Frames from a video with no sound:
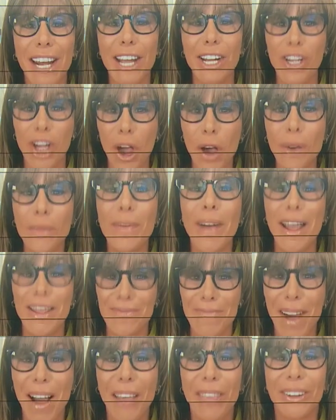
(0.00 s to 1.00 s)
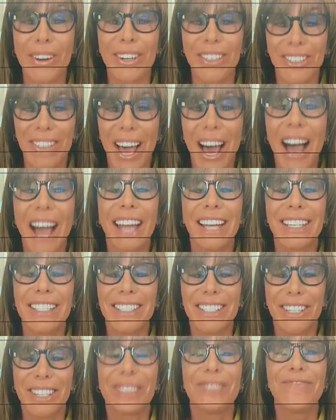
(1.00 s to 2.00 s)
know my mother lied
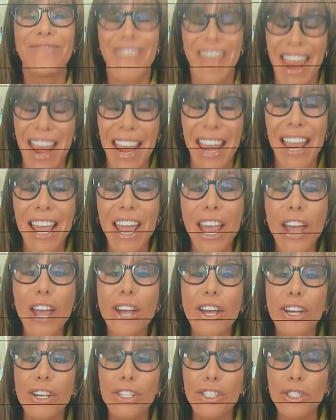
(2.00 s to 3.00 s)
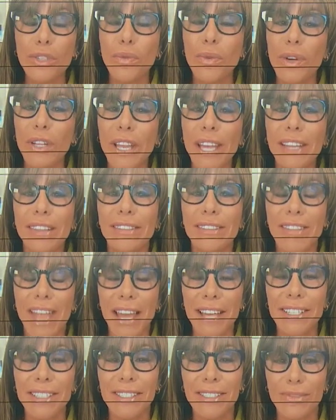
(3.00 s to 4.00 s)
to me. So we're like,
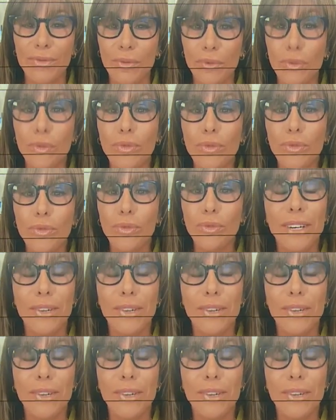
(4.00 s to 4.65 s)
let's run